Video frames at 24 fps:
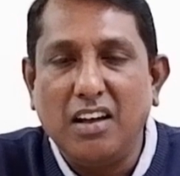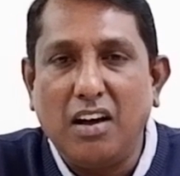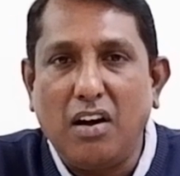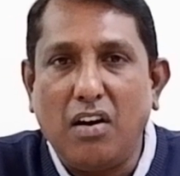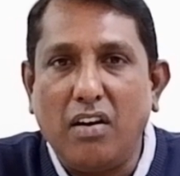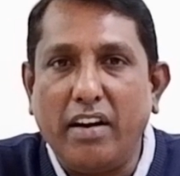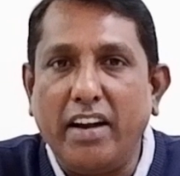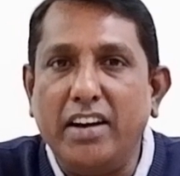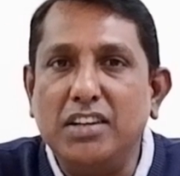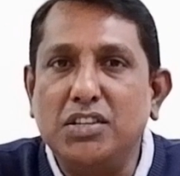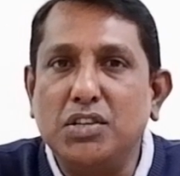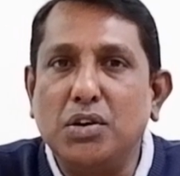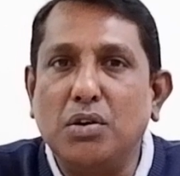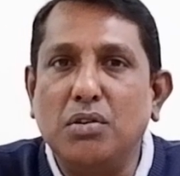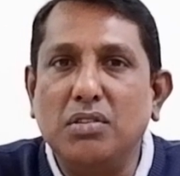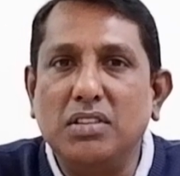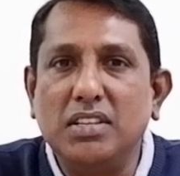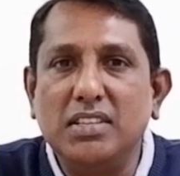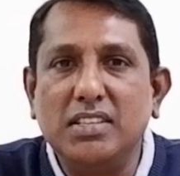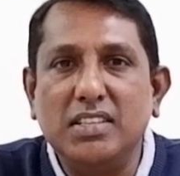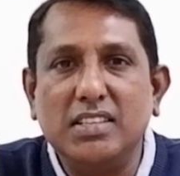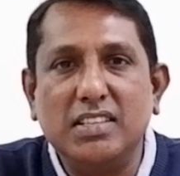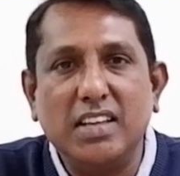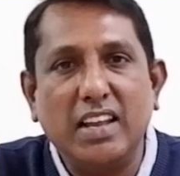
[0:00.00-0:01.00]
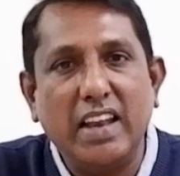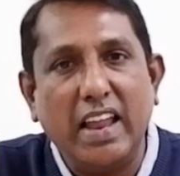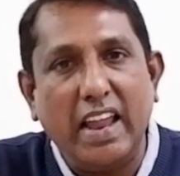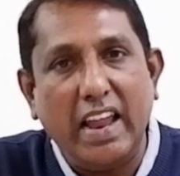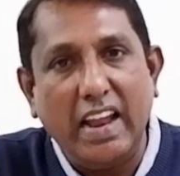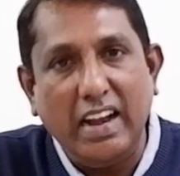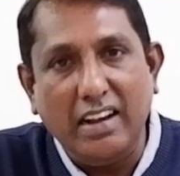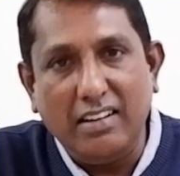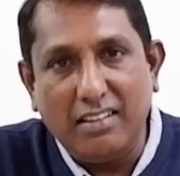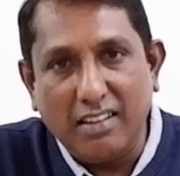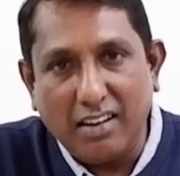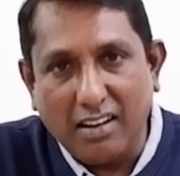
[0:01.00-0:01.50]
Alright, so this is an
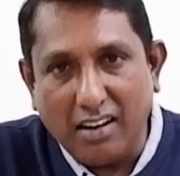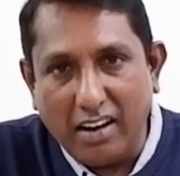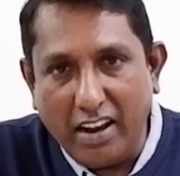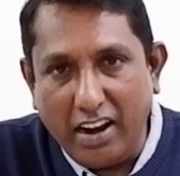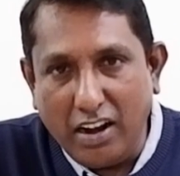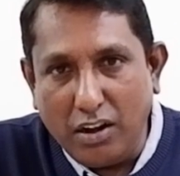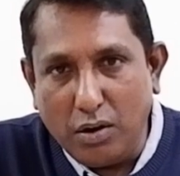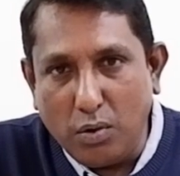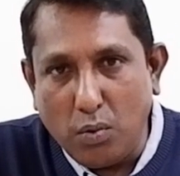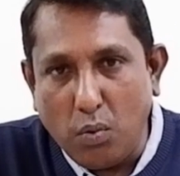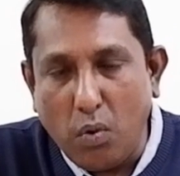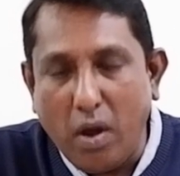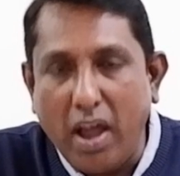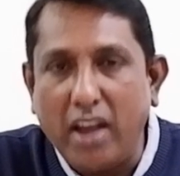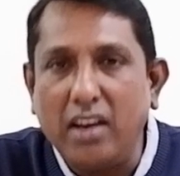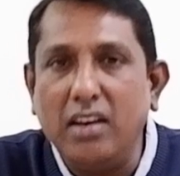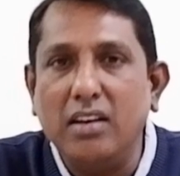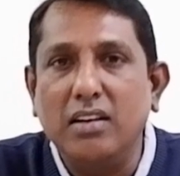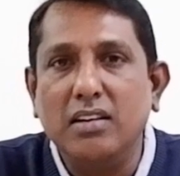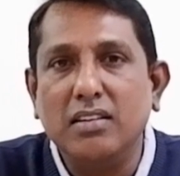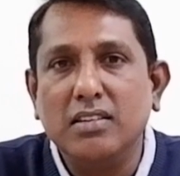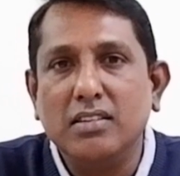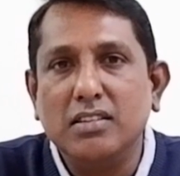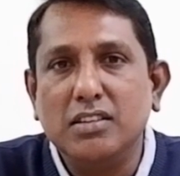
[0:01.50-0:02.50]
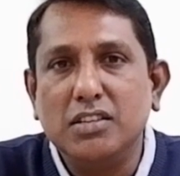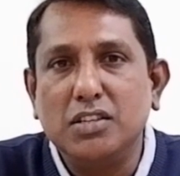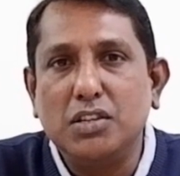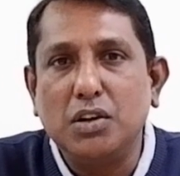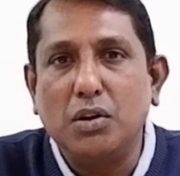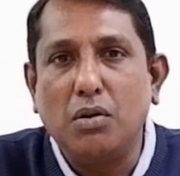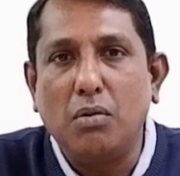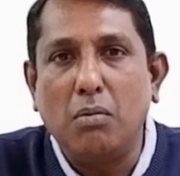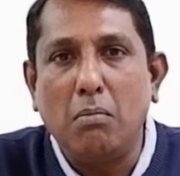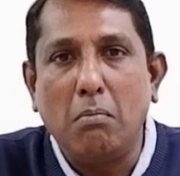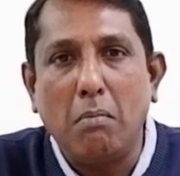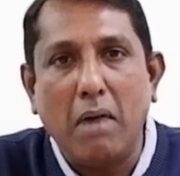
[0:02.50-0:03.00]
interlinked one.
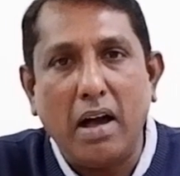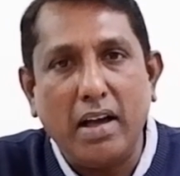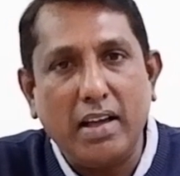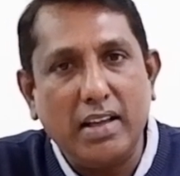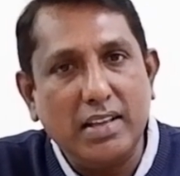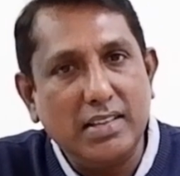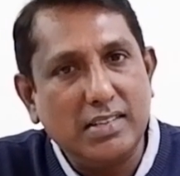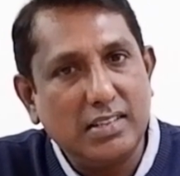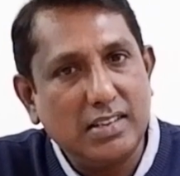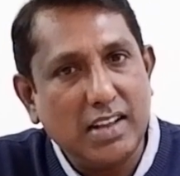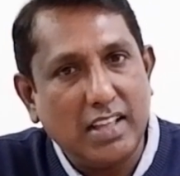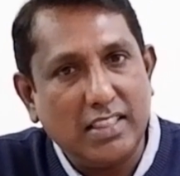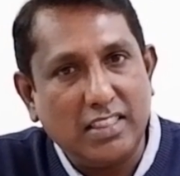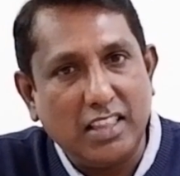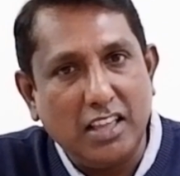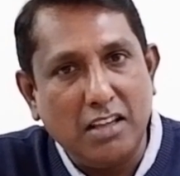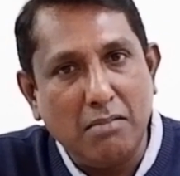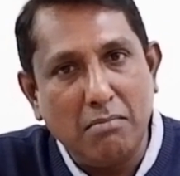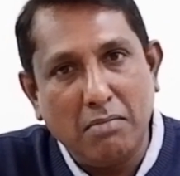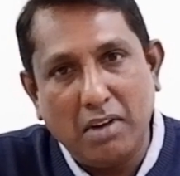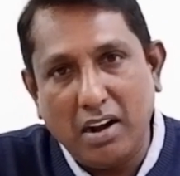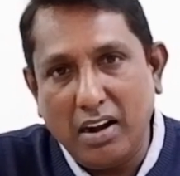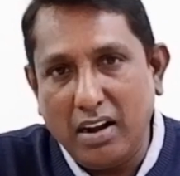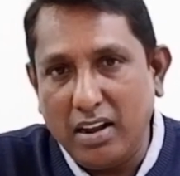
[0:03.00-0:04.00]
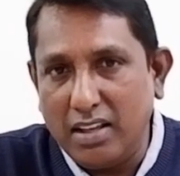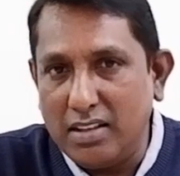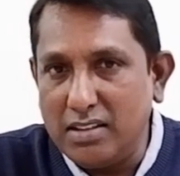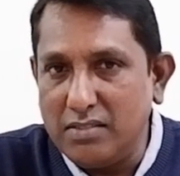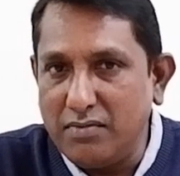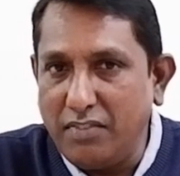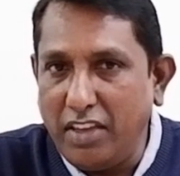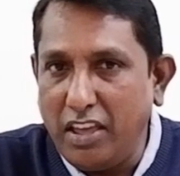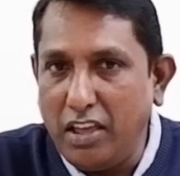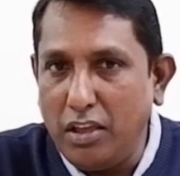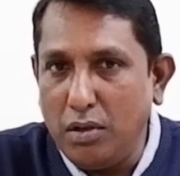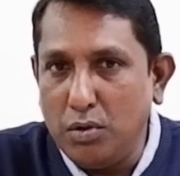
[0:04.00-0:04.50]
So mug is nothing but
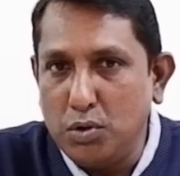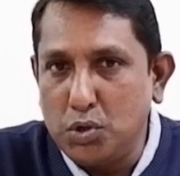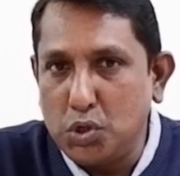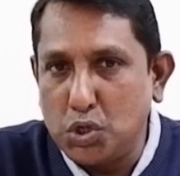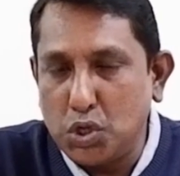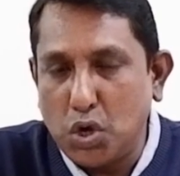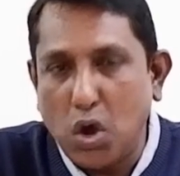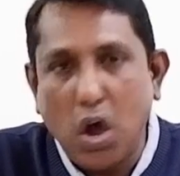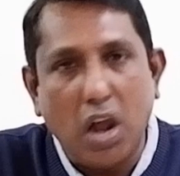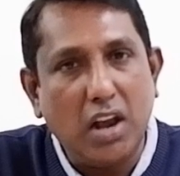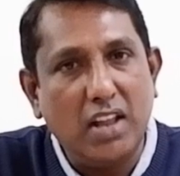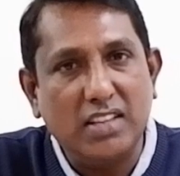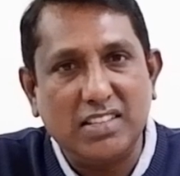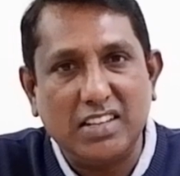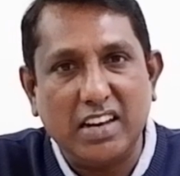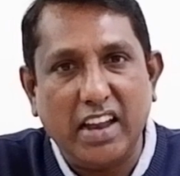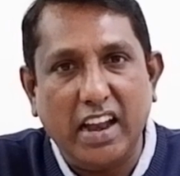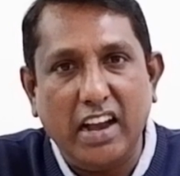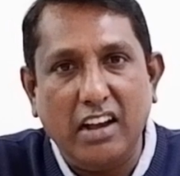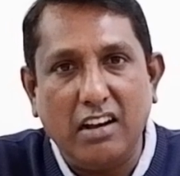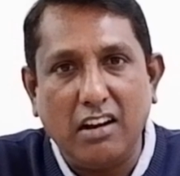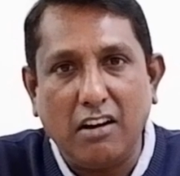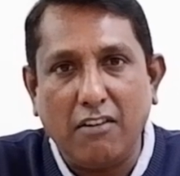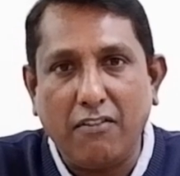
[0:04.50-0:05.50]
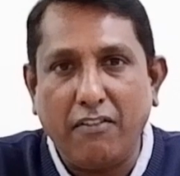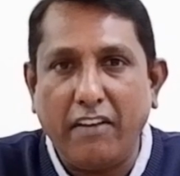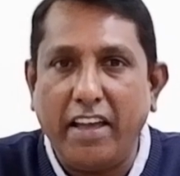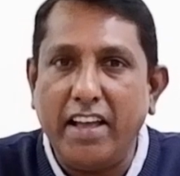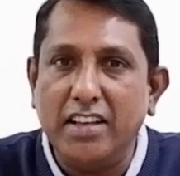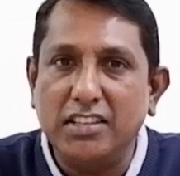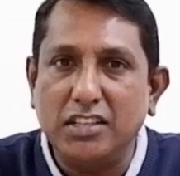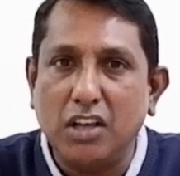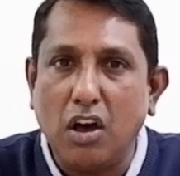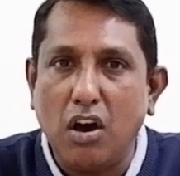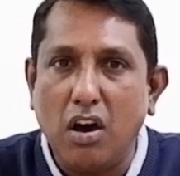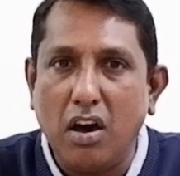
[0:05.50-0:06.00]
we used to call as an
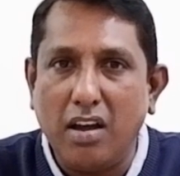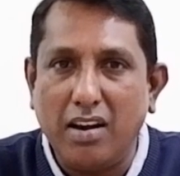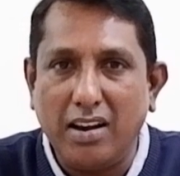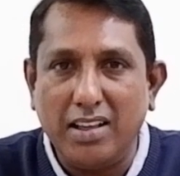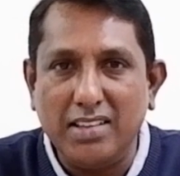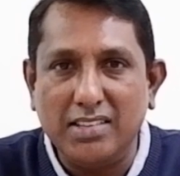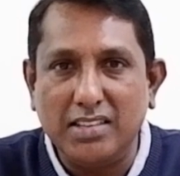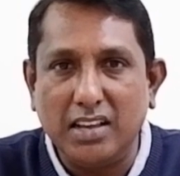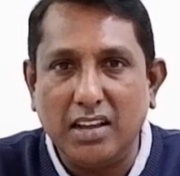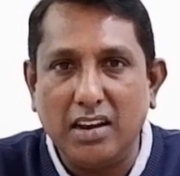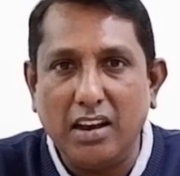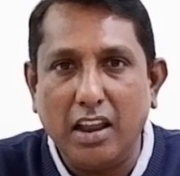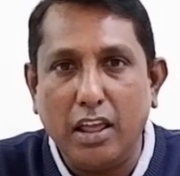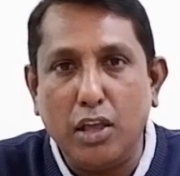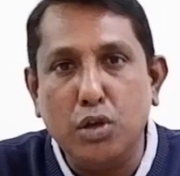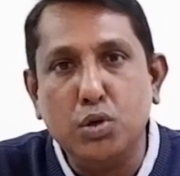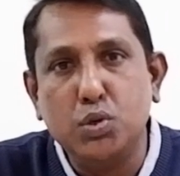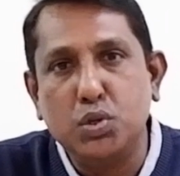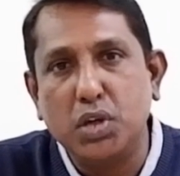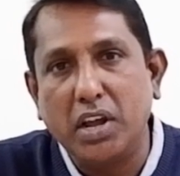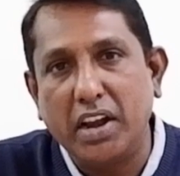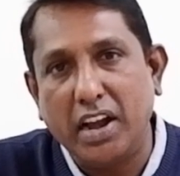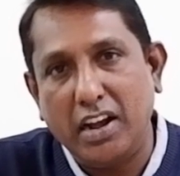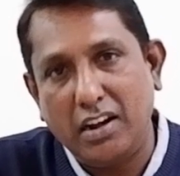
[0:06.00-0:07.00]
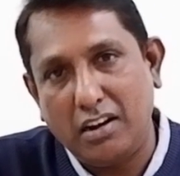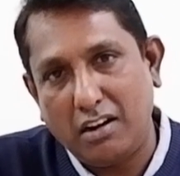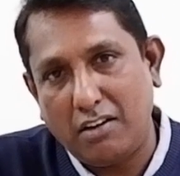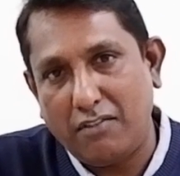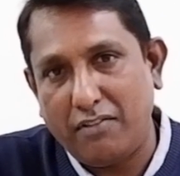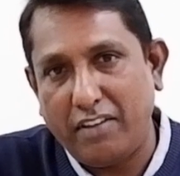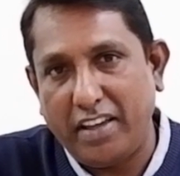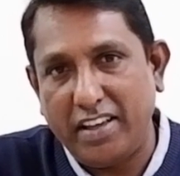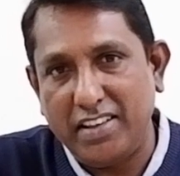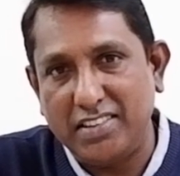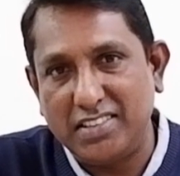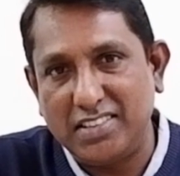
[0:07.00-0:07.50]
interface or is an user
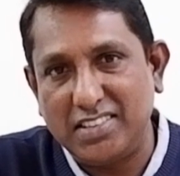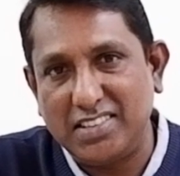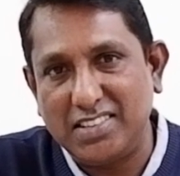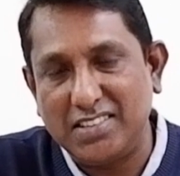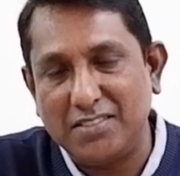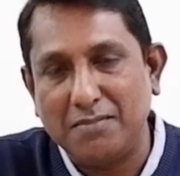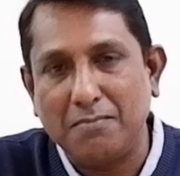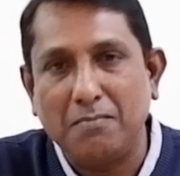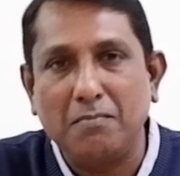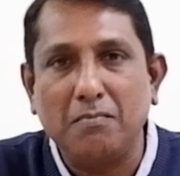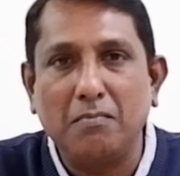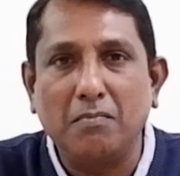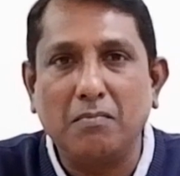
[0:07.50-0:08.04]
interface.